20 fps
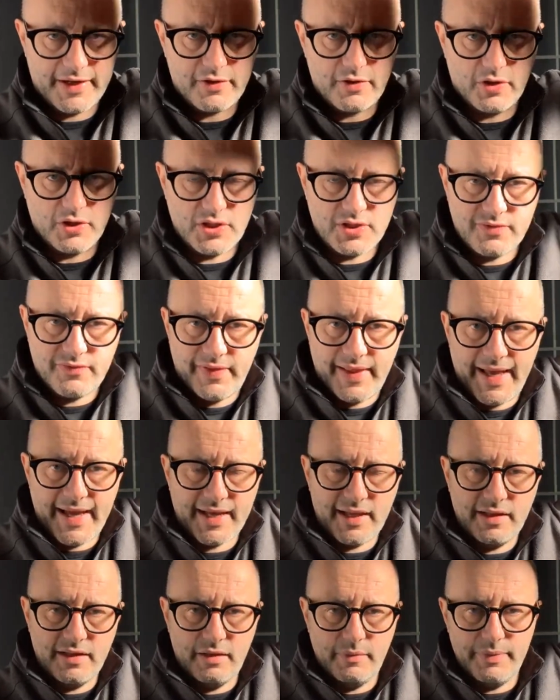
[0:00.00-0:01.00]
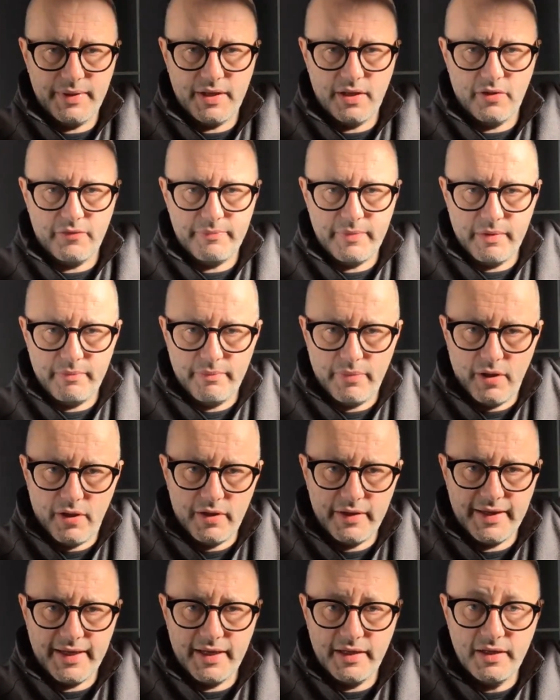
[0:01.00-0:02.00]
and just flag a little bit off my bald
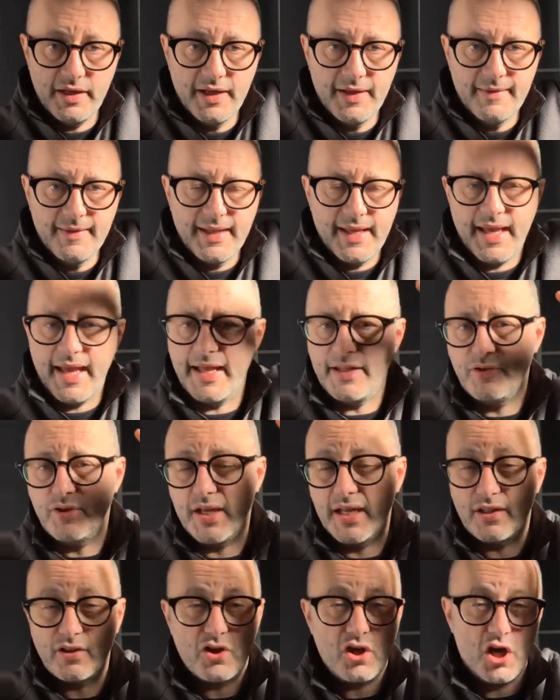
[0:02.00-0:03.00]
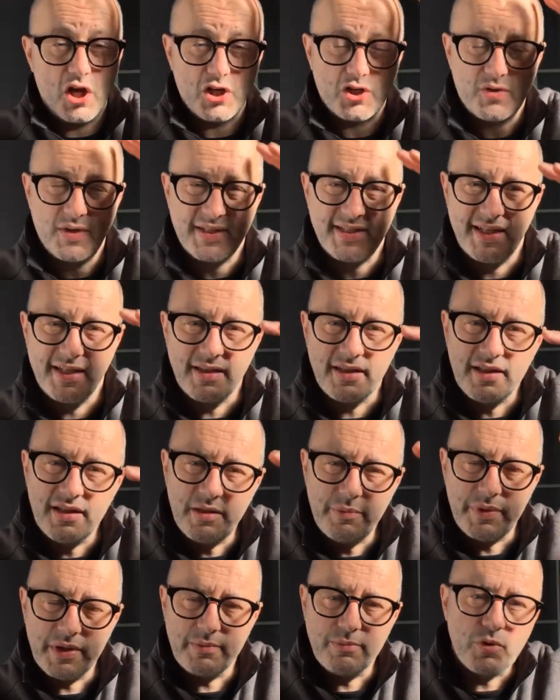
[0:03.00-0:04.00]
head, and to get contrast a little
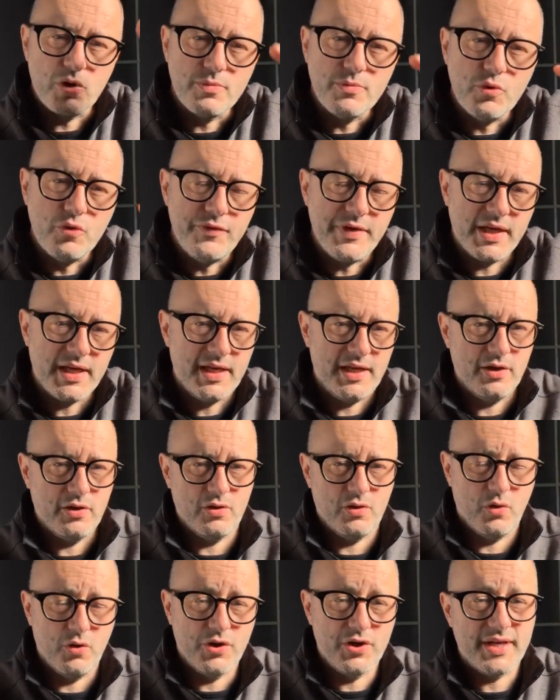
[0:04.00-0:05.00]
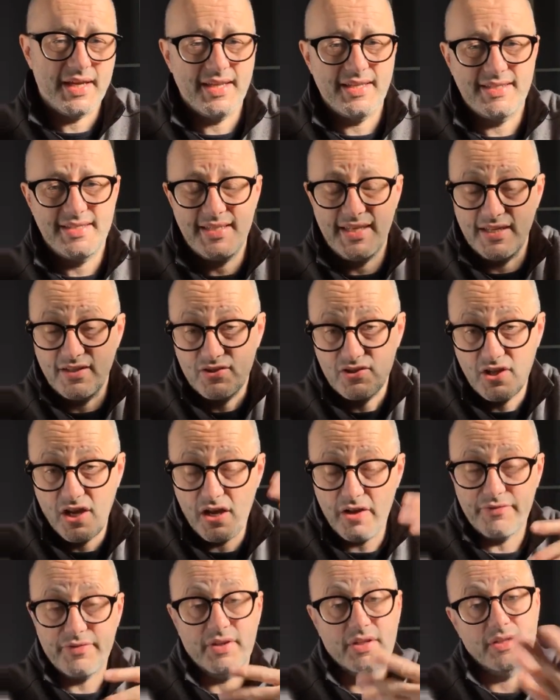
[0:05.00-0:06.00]
bit more moving here. Or you can say
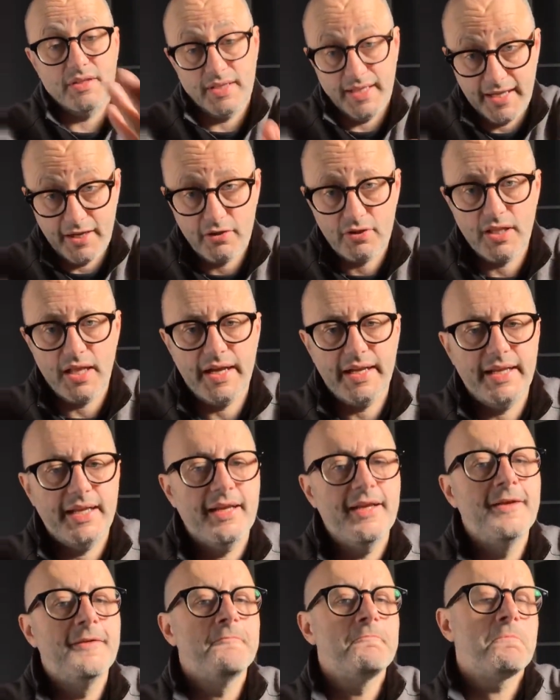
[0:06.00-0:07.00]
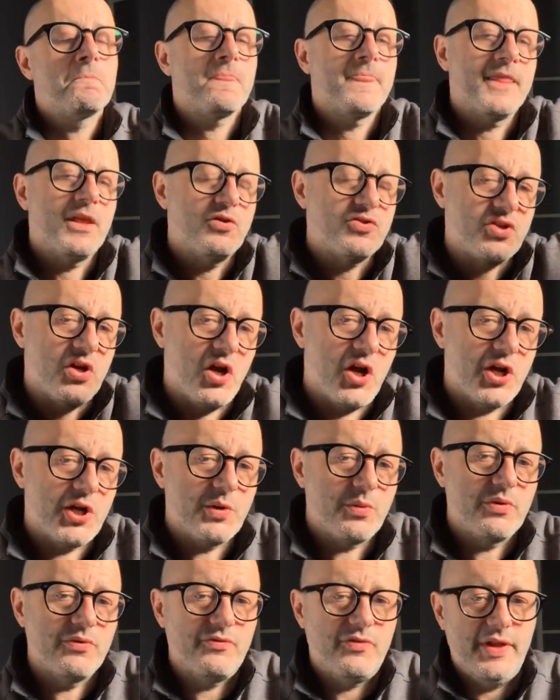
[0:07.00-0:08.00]
soft and layered lighting, use a harder
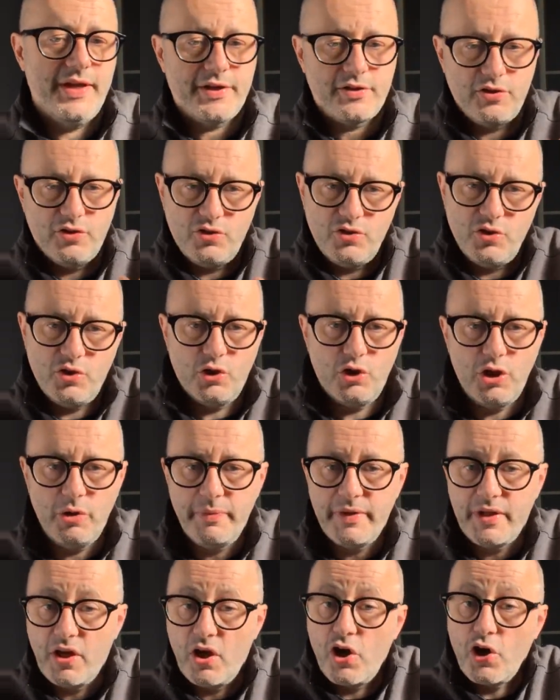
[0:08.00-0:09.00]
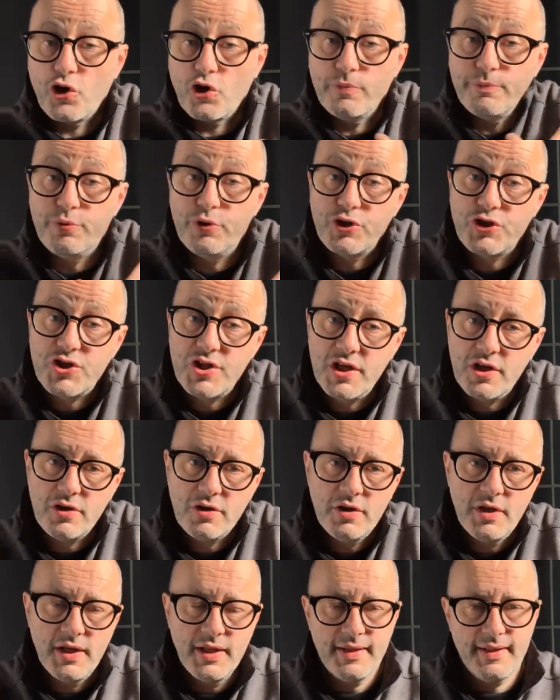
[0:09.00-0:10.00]
reflector to do a little bit of harder push here.
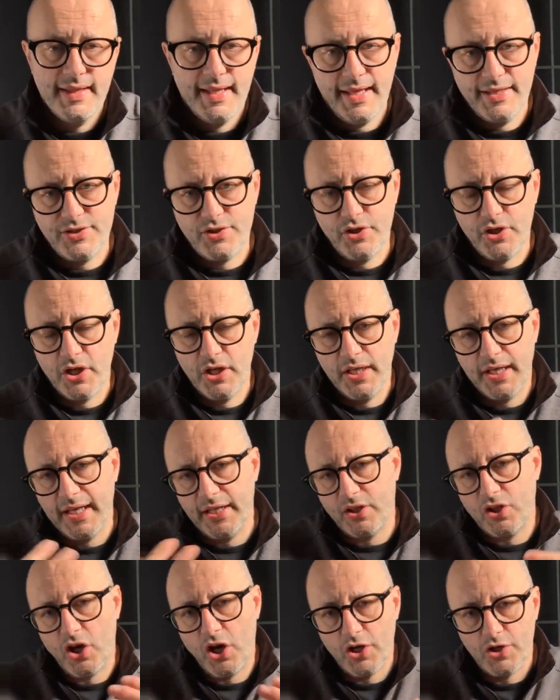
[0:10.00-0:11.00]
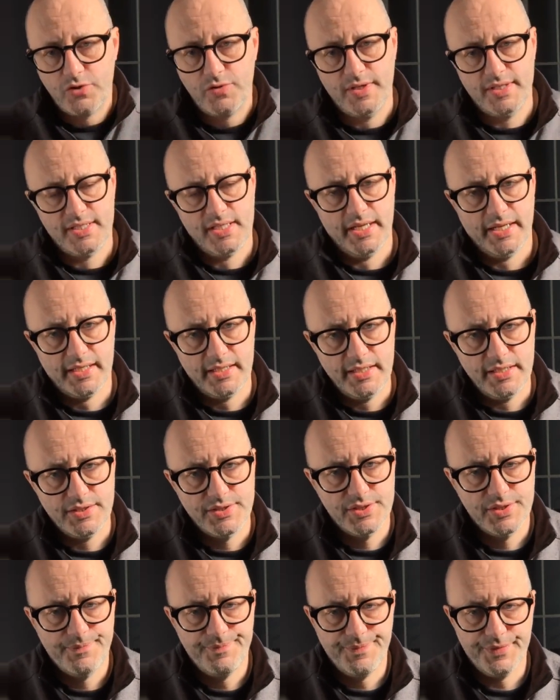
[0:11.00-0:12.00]
So you're going to get contrast like this.
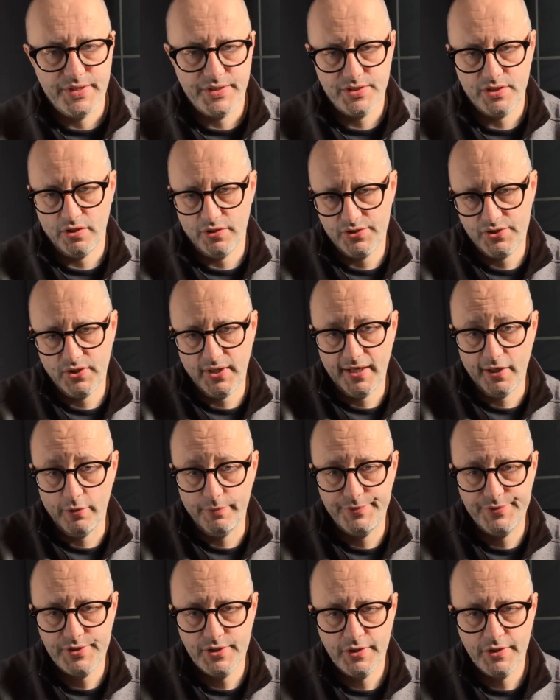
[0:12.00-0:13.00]
And this also helps